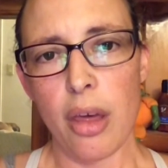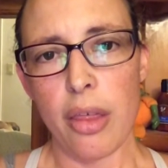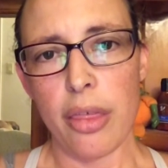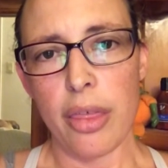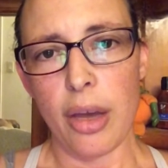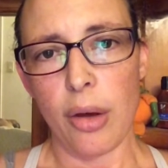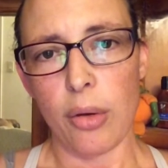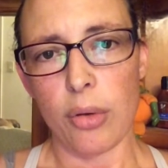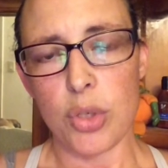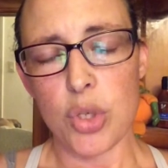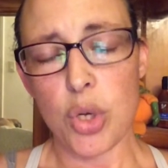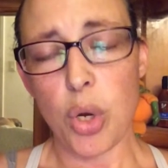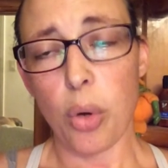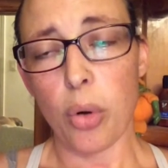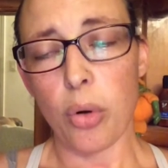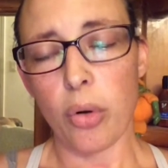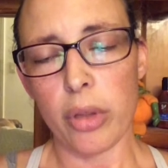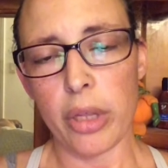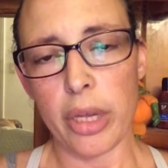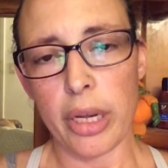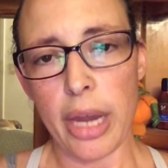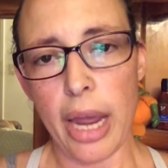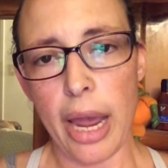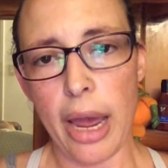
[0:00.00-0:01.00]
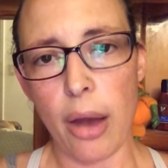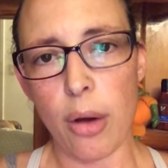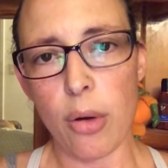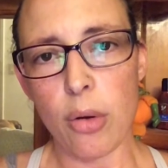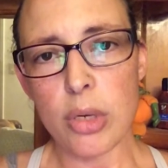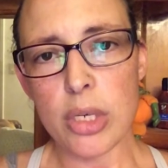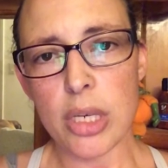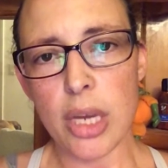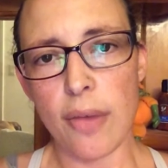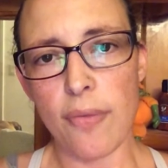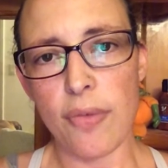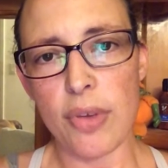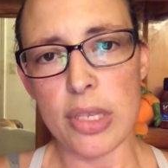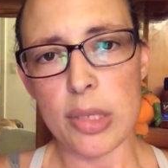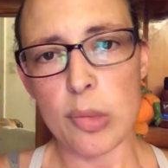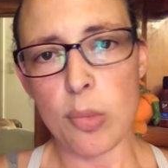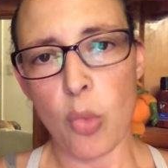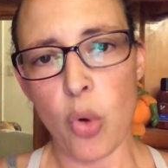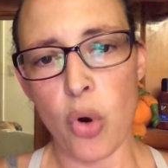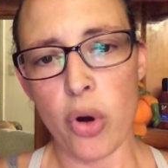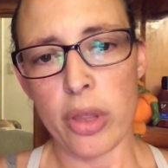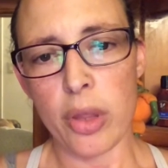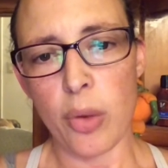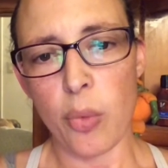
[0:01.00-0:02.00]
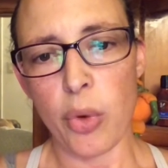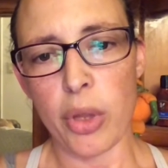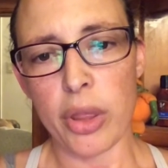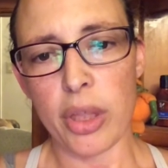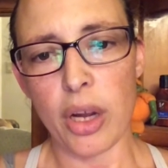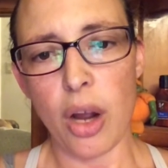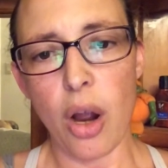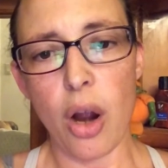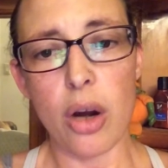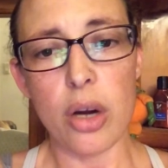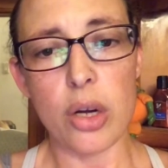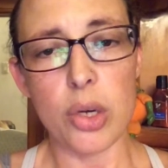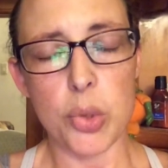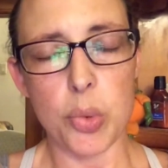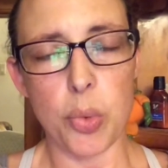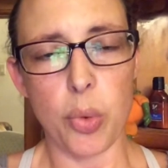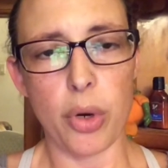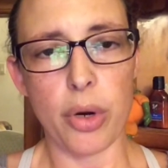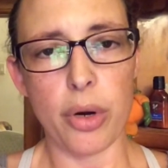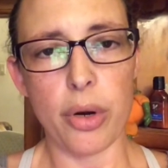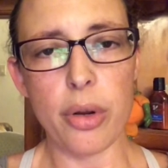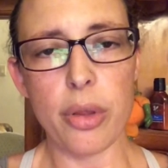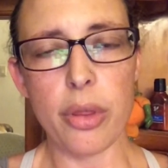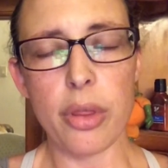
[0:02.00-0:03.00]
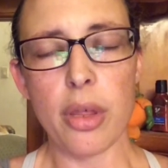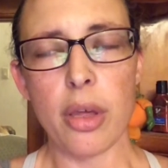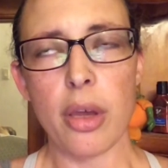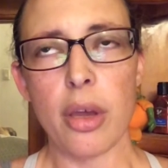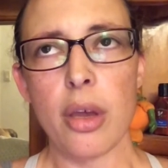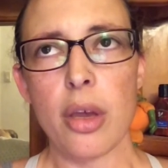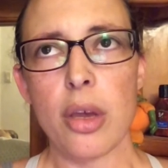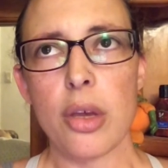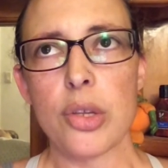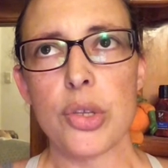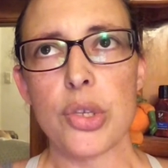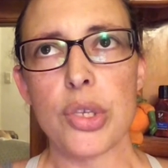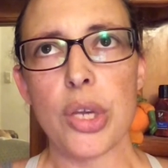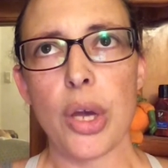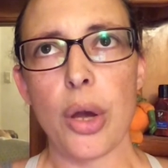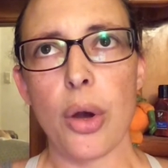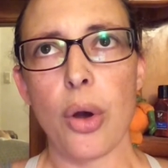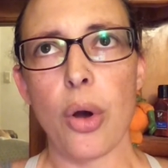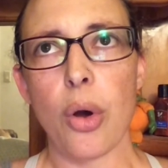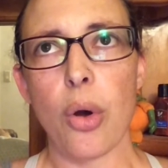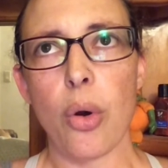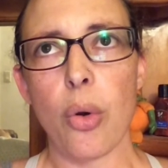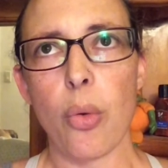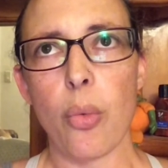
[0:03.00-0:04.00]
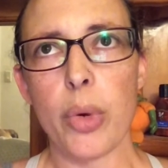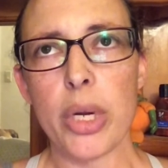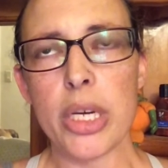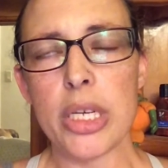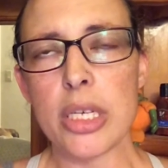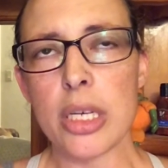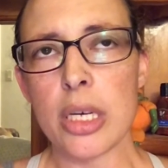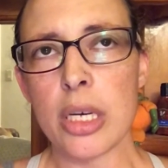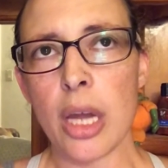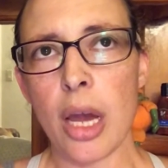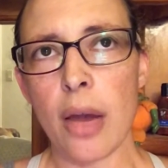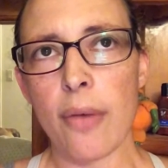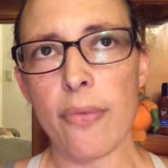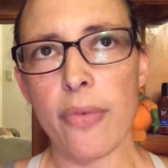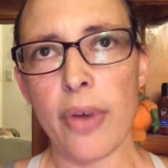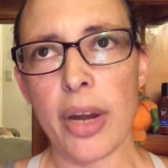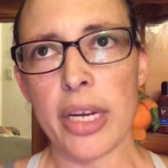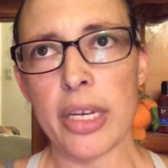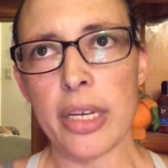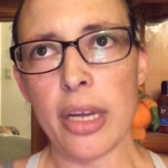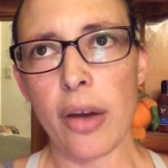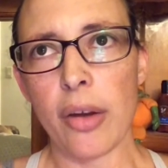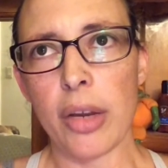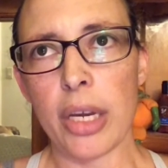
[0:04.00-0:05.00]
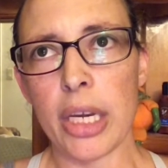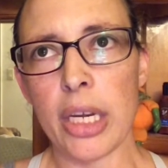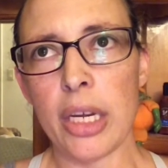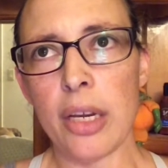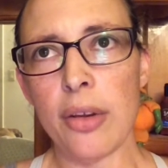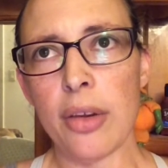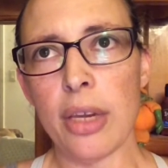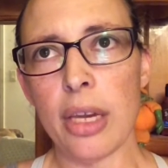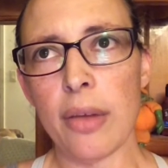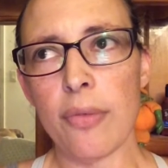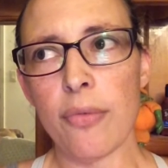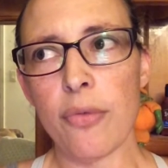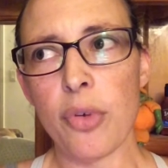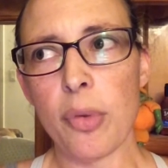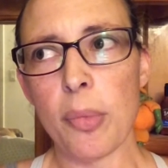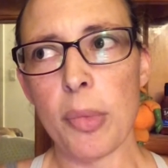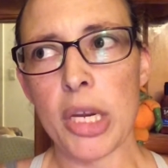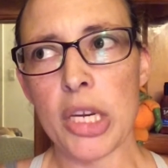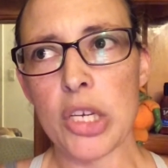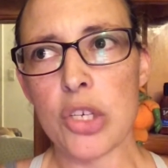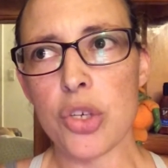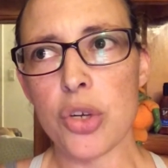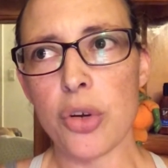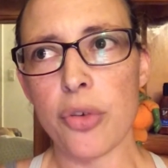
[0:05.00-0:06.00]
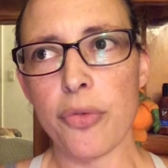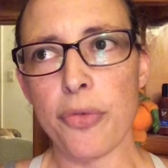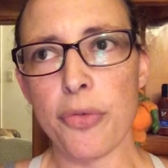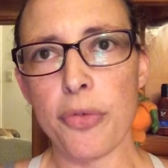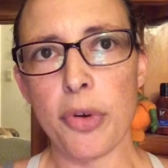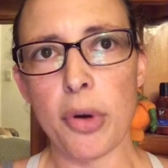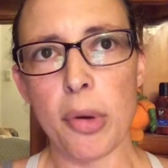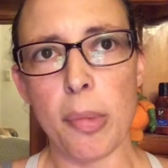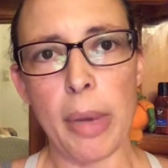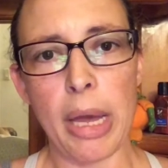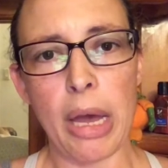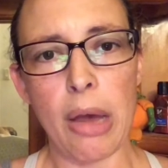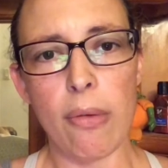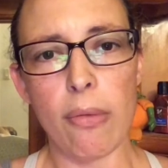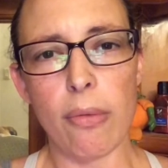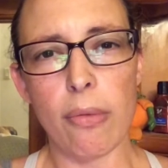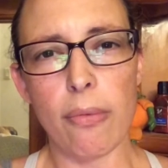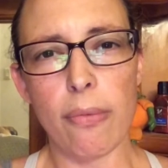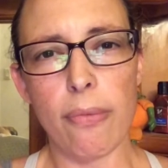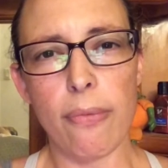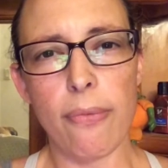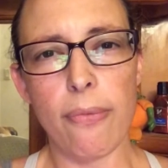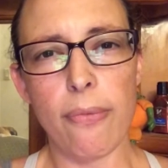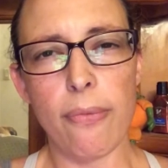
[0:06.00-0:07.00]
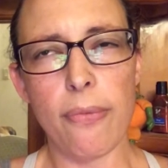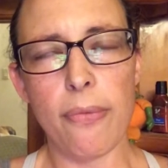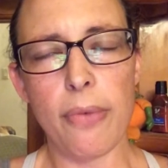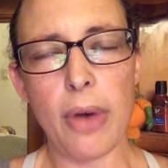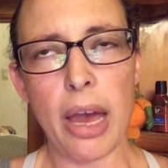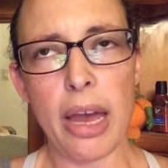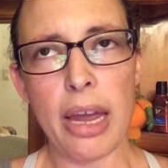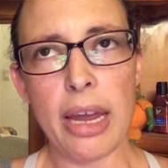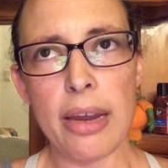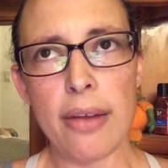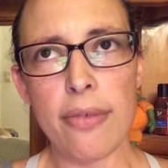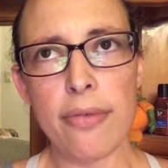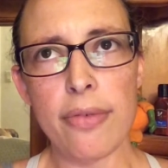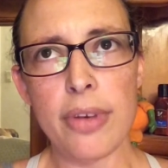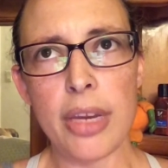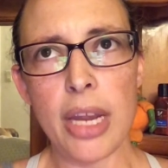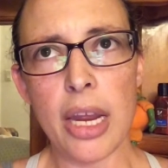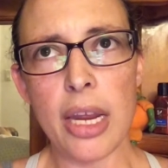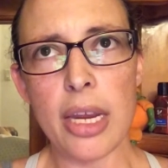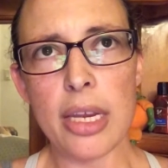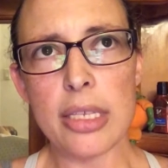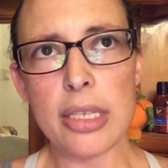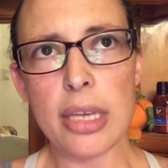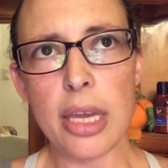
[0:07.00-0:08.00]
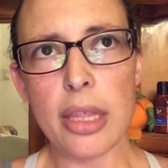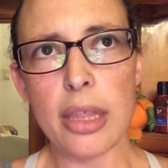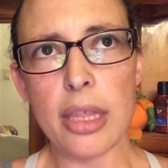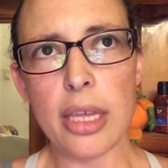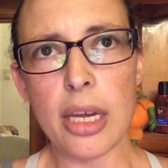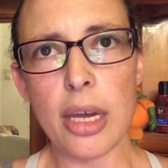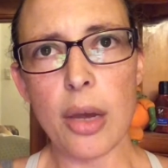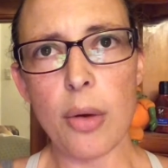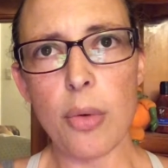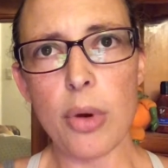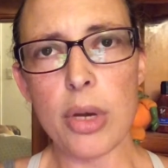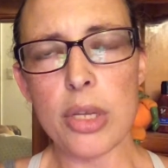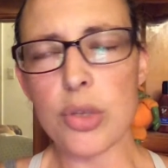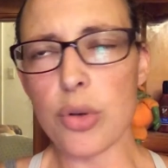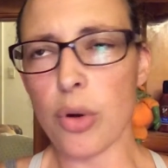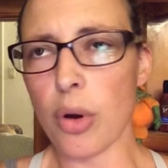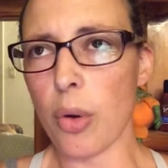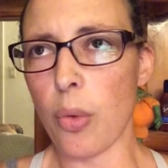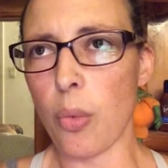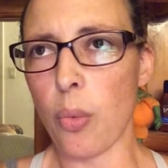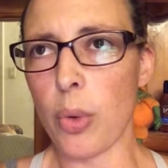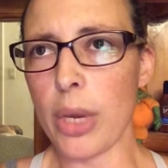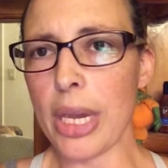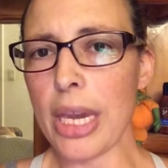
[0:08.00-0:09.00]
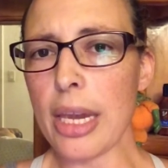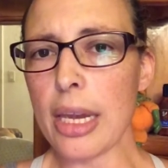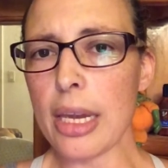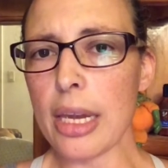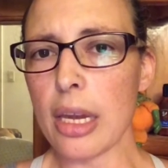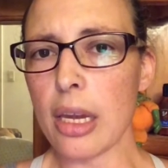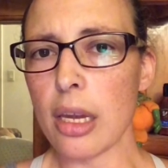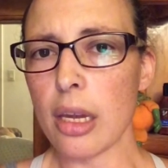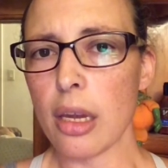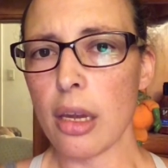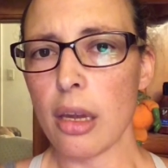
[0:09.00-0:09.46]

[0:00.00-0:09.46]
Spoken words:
they'll total it out if it's more than what the car is worth. So we did not find out any information for about 5 days, I think it was, or a week.